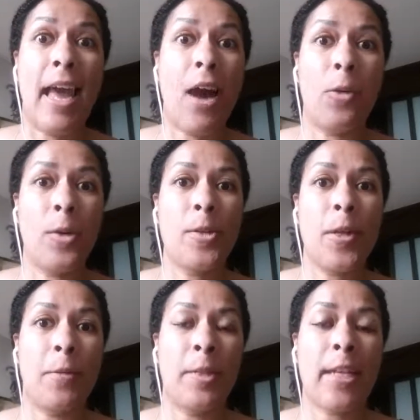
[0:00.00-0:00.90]
hours
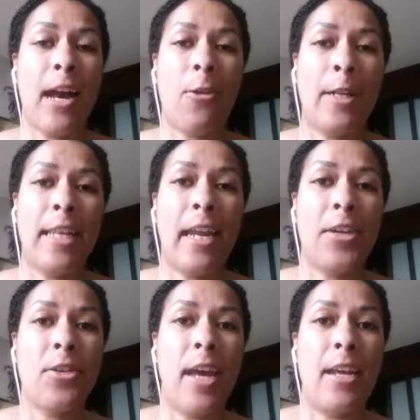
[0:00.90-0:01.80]
of scouring the
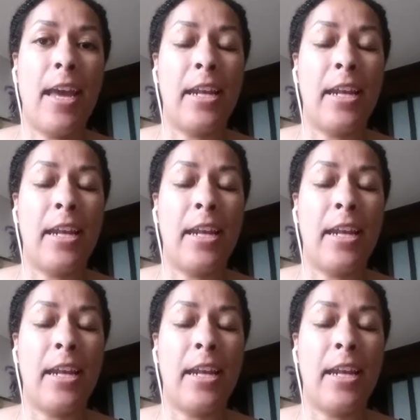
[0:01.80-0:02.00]
internet